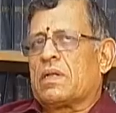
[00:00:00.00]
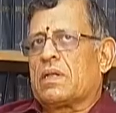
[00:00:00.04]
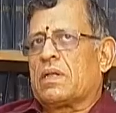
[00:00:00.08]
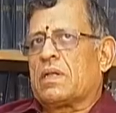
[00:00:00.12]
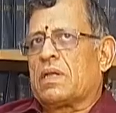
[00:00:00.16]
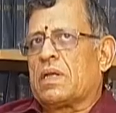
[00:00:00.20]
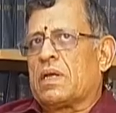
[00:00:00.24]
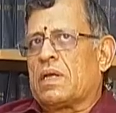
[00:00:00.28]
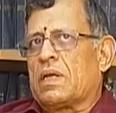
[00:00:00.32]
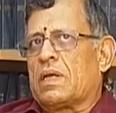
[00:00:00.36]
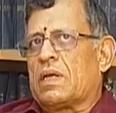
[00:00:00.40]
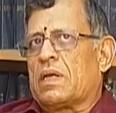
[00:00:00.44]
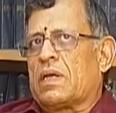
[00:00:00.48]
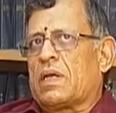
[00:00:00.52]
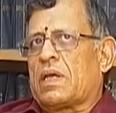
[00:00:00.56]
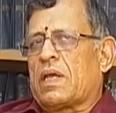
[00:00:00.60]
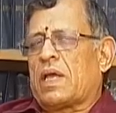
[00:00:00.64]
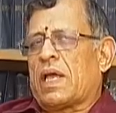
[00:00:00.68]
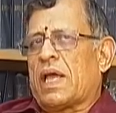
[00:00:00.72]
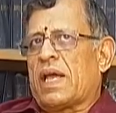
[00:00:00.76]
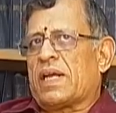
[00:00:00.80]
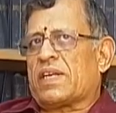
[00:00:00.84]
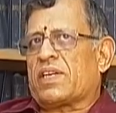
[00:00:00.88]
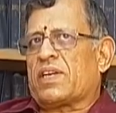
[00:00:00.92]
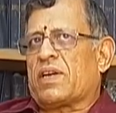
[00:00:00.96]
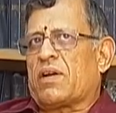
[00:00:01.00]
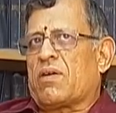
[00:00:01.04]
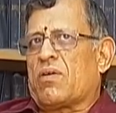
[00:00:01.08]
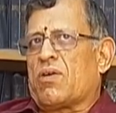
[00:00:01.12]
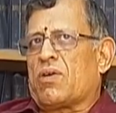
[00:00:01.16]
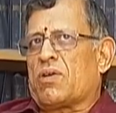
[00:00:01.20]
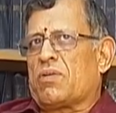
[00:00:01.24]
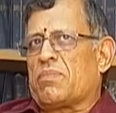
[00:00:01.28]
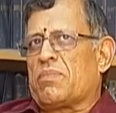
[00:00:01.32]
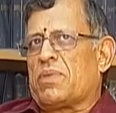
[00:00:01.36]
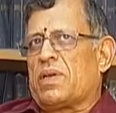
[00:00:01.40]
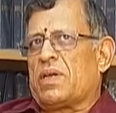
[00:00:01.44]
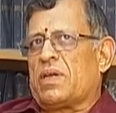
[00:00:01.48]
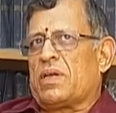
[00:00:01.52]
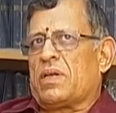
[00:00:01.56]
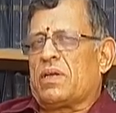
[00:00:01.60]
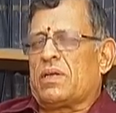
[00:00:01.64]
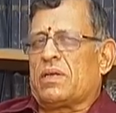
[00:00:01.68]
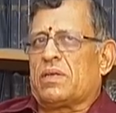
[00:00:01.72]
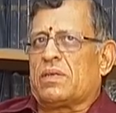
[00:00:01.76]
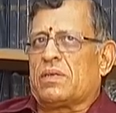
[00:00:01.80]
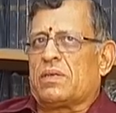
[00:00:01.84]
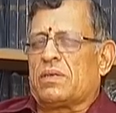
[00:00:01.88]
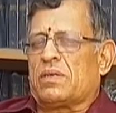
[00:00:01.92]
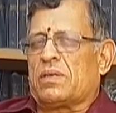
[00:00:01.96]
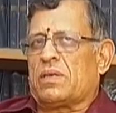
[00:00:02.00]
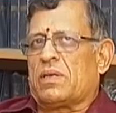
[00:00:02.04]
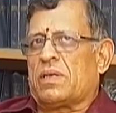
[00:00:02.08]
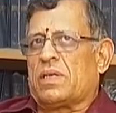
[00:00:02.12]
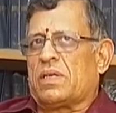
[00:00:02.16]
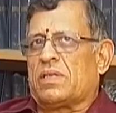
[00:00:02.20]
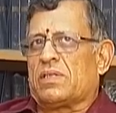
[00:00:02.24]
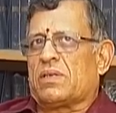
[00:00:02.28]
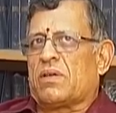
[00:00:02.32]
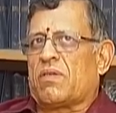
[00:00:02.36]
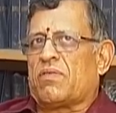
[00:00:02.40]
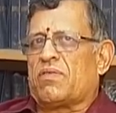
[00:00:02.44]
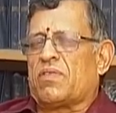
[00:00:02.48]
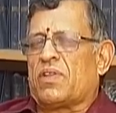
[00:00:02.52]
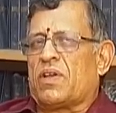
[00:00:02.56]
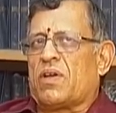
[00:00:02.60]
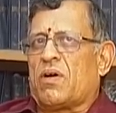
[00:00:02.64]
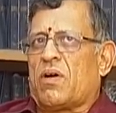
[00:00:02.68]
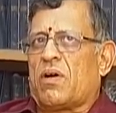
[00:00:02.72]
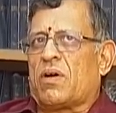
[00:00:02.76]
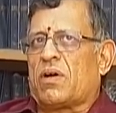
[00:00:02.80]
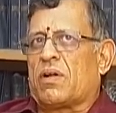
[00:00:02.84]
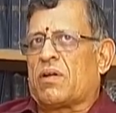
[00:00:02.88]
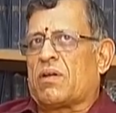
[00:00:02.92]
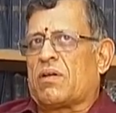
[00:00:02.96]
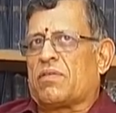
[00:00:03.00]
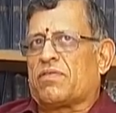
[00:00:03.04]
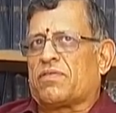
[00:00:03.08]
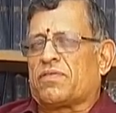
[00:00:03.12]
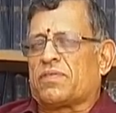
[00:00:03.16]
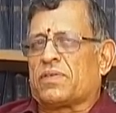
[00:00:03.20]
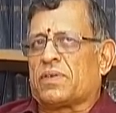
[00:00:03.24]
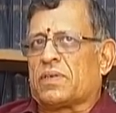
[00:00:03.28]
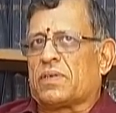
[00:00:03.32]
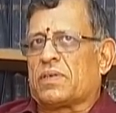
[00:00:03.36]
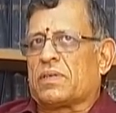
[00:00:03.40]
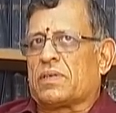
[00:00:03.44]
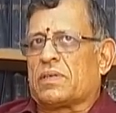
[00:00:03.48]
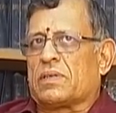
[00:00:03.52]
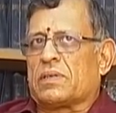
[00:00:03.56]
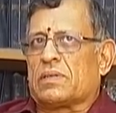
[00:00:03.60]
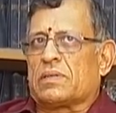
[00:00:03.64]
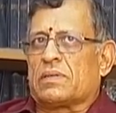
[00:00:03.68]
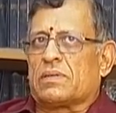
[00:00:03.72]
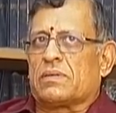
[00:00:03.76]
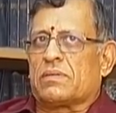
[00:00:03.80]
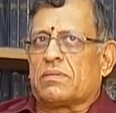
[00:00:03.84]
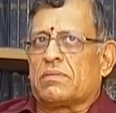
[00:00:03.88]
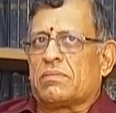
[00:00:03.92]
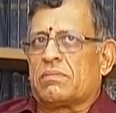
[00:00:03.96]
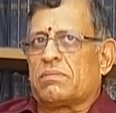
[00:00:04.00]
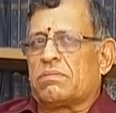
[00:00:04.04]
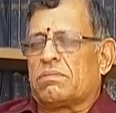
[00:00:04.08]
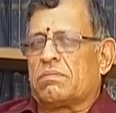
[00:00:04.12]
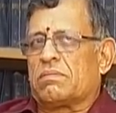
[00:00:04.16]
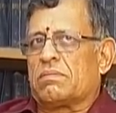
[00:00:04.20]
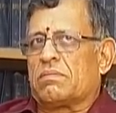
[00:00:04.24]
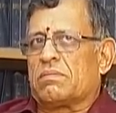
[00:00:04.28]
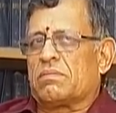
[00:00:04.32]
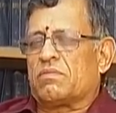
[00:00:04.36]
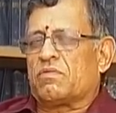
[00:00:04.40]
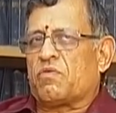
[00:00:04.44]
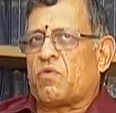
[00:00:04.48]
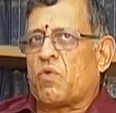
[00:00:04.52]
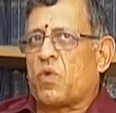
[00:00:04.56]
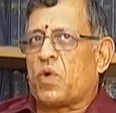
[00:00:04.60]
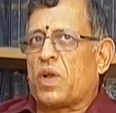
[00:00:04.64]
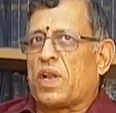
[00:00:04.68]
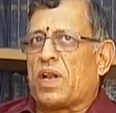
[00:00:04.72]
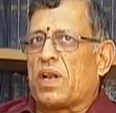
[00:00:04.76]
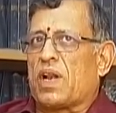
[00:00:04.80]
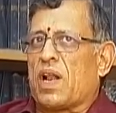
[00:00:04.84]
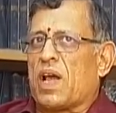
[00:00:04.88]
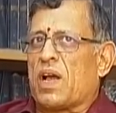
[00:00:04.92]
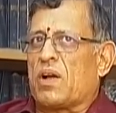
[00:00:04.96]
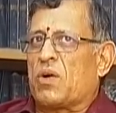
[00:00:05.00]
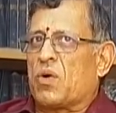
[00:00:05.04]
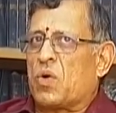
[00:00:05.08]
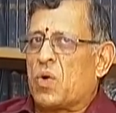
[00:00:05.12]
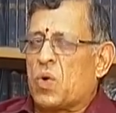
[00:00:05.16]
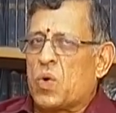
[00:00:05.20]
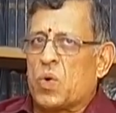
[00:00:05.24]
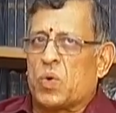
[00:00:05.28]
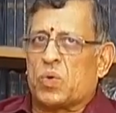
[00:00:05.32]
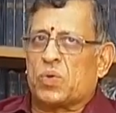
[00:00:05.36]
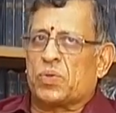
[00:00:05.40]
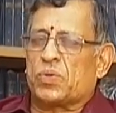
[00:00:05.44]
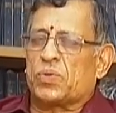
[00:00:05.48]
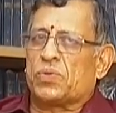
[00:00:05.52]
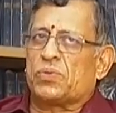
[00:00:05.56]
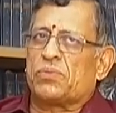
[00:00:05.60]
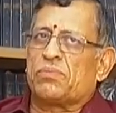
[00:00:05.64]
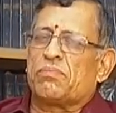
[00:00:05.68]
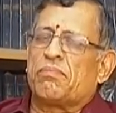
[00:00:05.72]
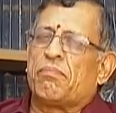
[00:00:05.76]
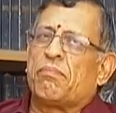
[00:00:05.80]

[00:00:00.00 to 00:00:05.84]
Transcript: The cash economy is of the order of 14 lakh crores.